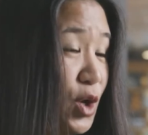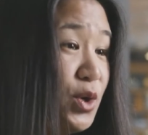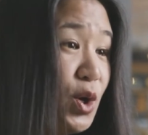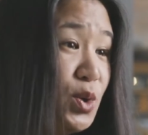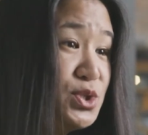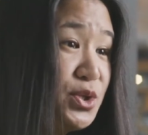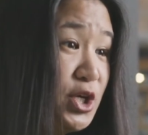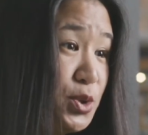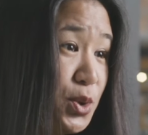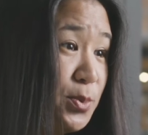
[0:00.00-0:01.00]
We also
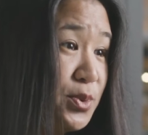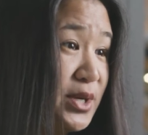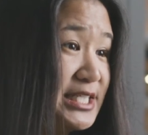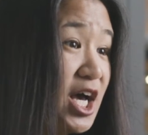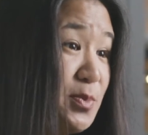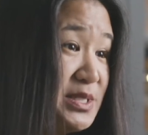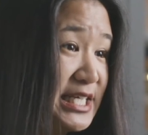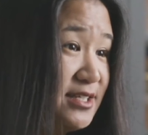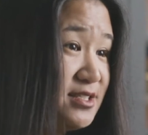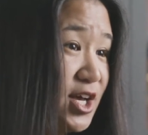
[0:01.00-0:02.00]
incorporate
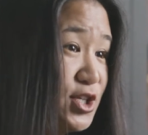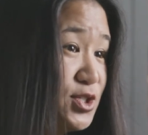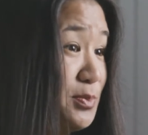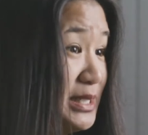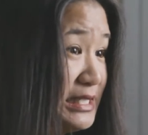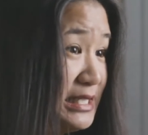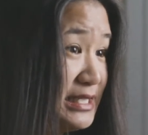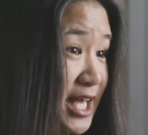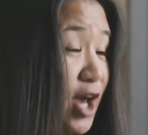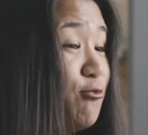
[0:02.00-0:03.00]
updates to business
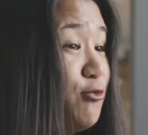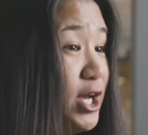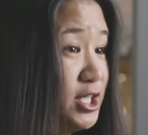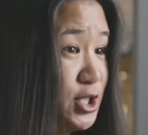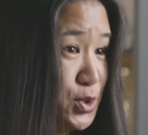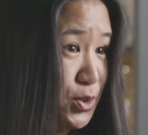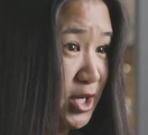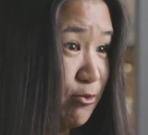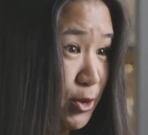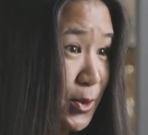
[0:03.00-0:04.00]
and regulatory
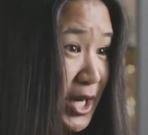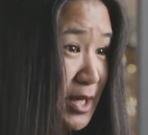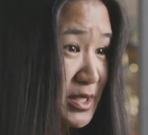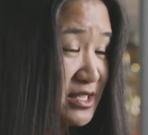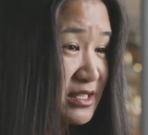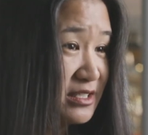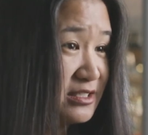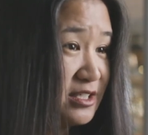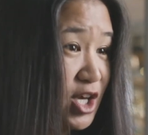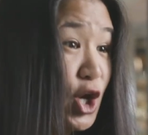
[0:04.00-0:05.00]
requirements.
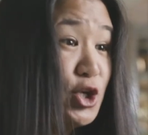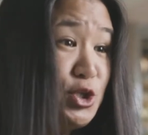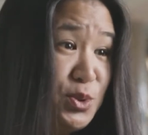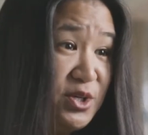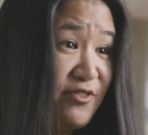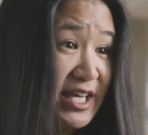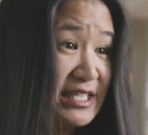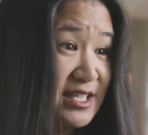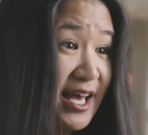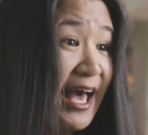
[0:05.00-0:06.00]
New
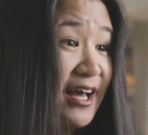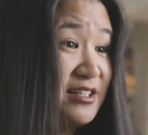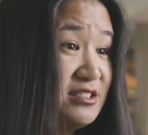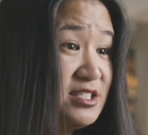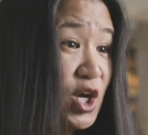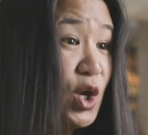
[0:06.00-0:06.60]
events are added